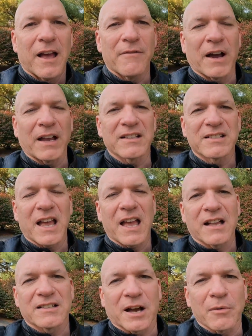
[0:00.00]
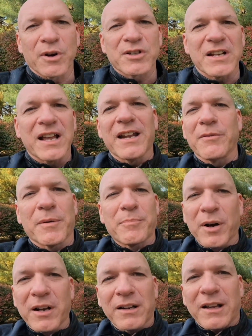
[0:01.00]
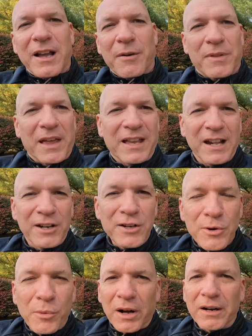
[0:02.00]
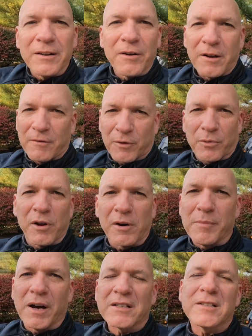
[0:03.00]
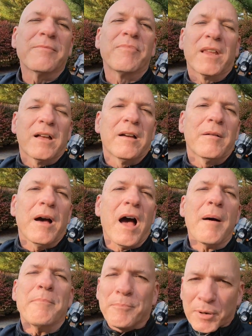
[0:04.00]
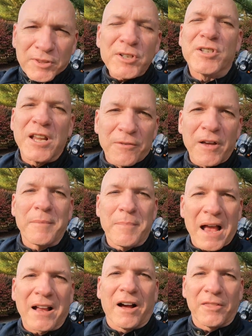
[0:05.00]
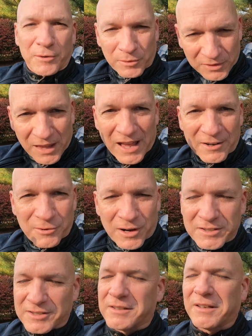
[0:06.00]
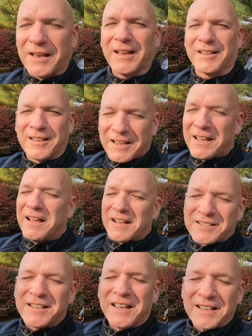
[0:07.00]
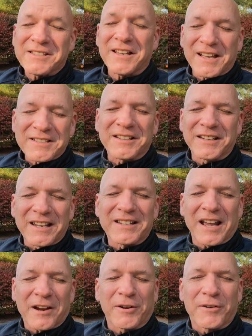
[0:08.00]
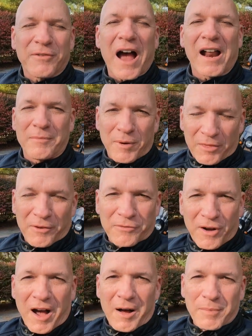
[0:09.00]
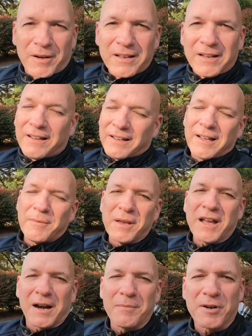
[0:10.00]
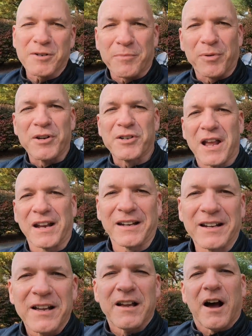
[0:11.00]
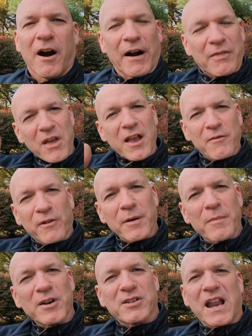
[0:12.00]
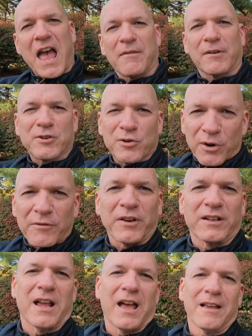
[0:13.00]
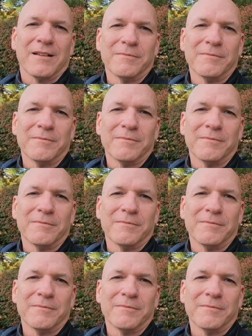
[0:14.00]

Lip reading: if I can say, is I wish Indian would put, when they get a new one for $300, put the chief head back on there with the headdress. It's a neat decorative item on the fob. That'd be kind of much appreciated. All right, thank you very much and have a terrific day.